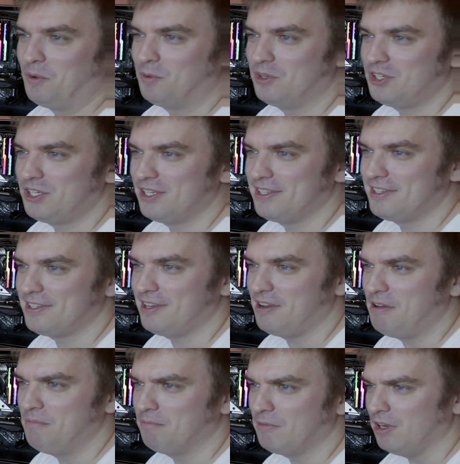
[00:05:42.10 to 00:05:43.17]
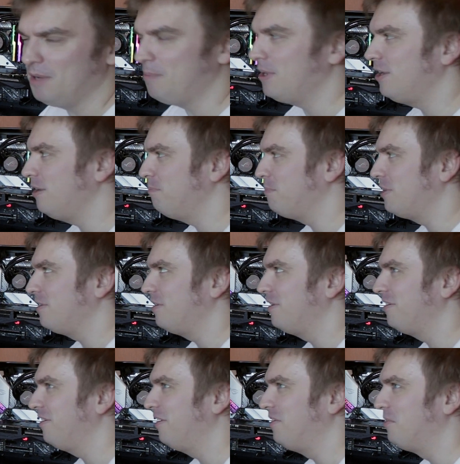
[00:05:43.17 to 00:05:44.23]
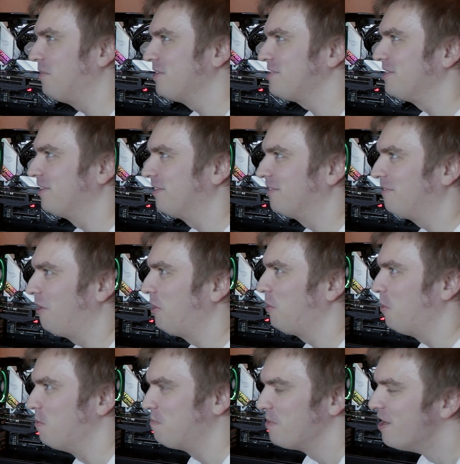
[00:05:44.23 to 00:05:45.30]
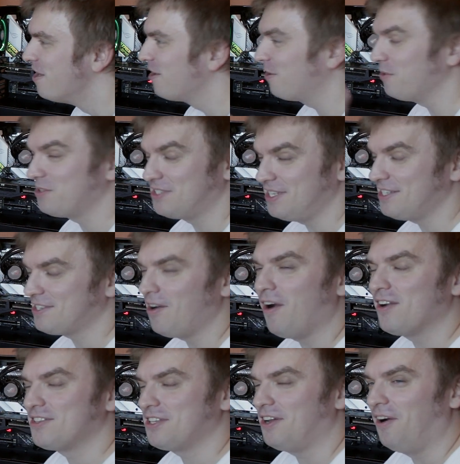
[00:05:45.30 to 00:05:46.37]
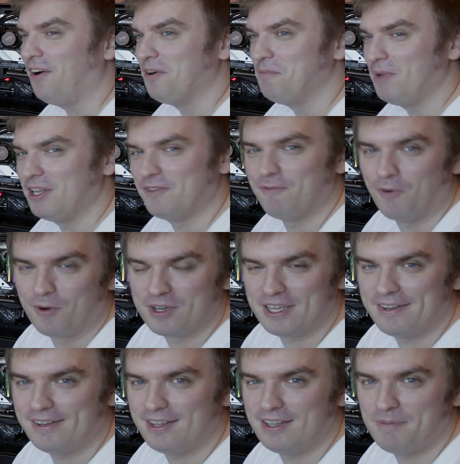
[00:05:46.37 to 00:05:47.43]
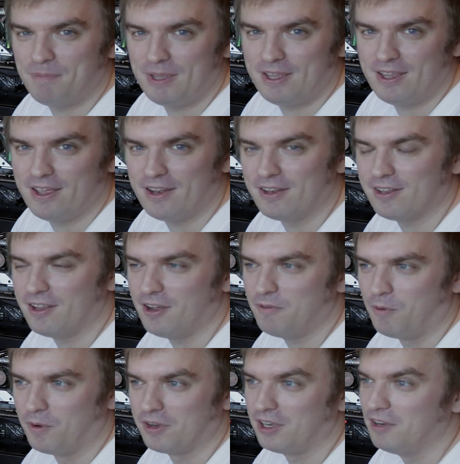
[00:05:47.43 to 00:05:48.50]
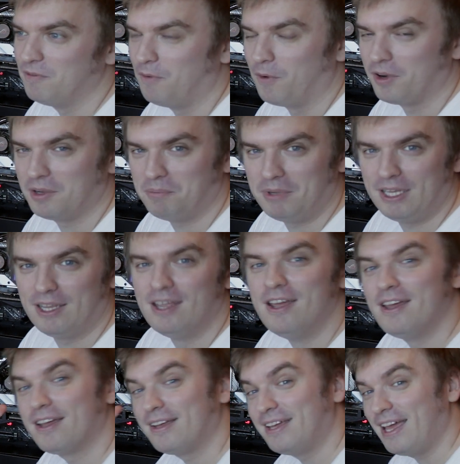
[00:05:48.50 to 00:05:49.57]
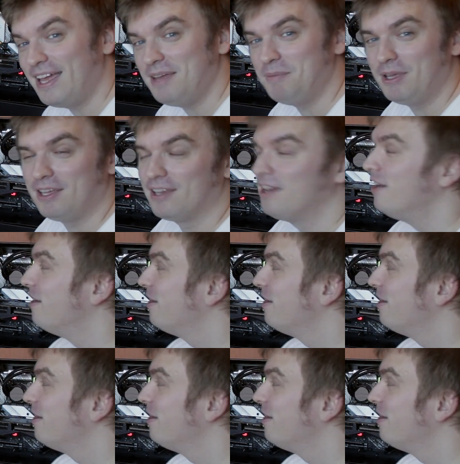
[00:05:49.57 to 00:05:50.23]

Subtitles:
which is gonna be pretty interesting, I hope, because these cards are meant for 1080p and 1440p gaming,